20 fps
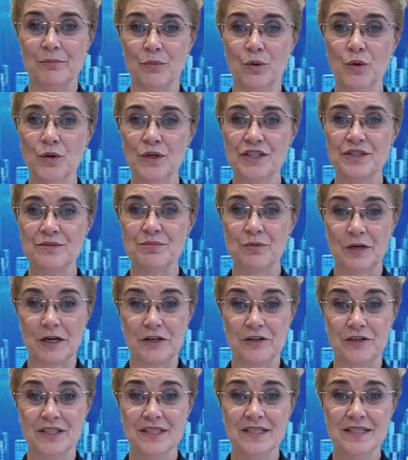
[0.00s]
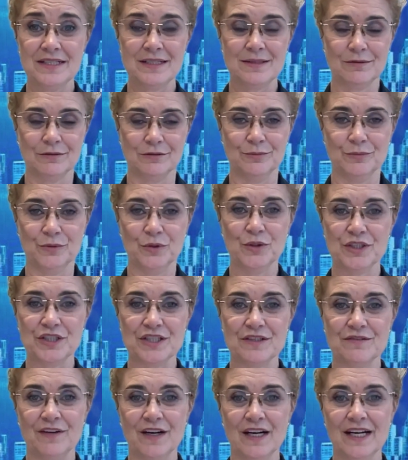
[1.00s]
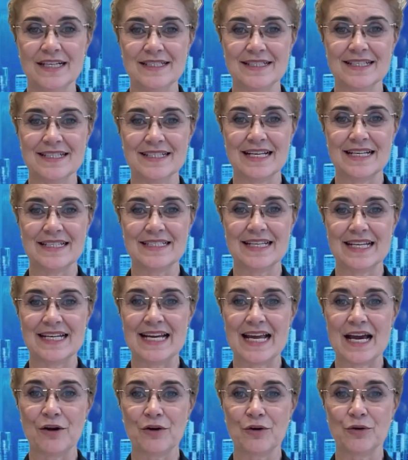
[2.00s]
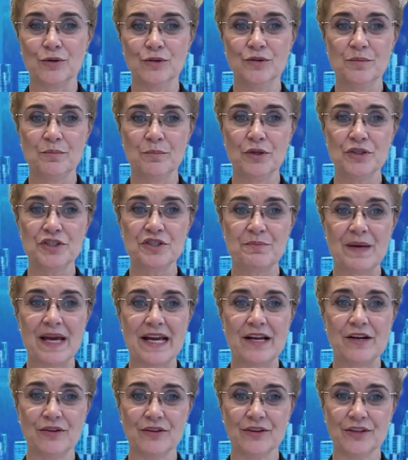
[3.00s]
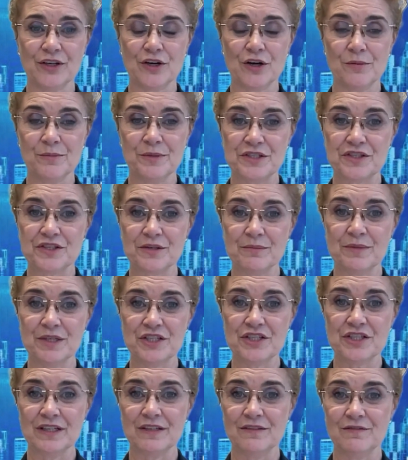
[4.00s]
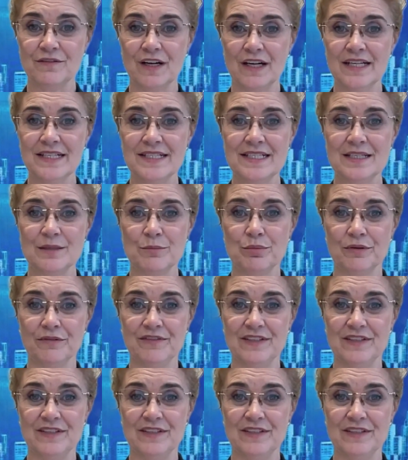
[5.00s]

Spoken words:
Mortgage brokers, or mortgage advisors as they're now called, push back on the Commerce Commission advice to